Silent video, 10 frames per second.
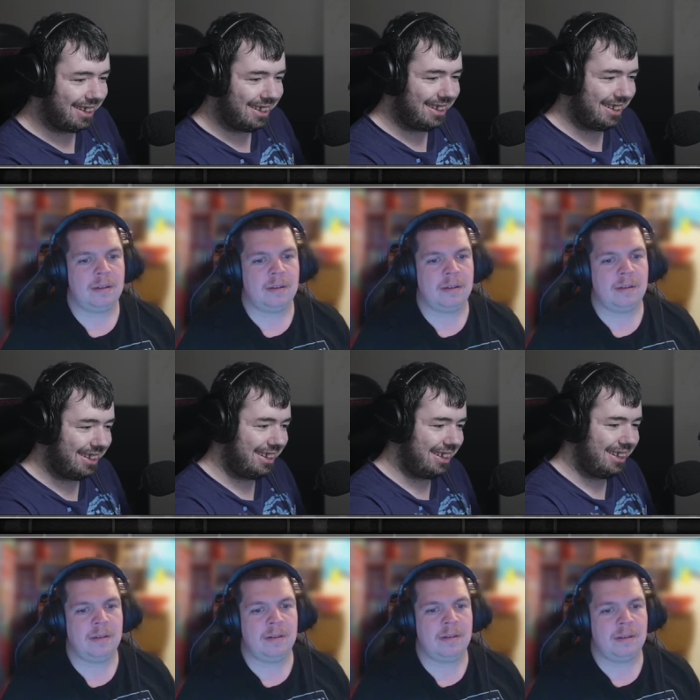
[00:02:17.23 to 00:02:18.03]

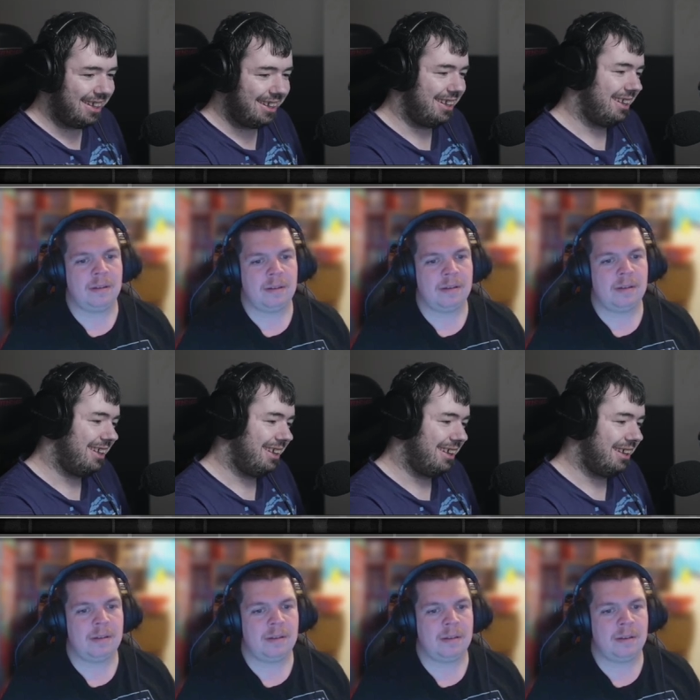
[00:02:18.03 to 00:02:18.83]

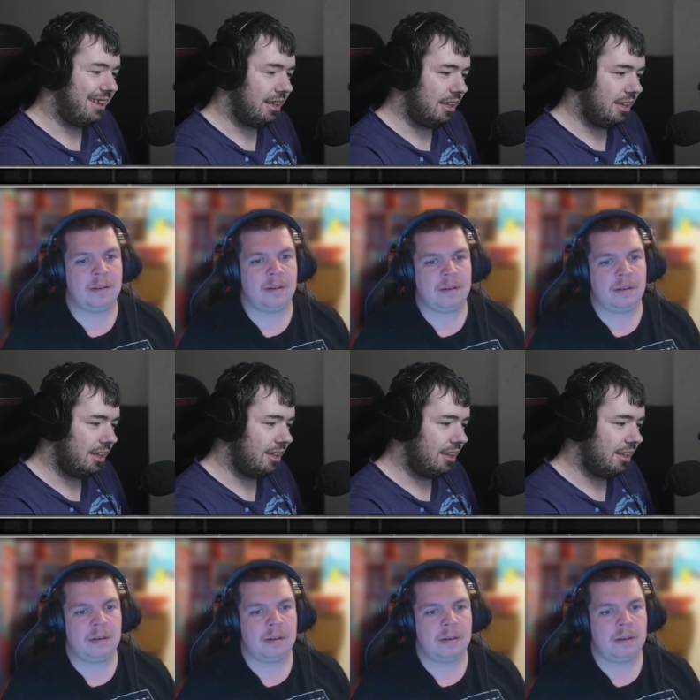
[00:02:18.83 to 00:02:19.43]
[no speech]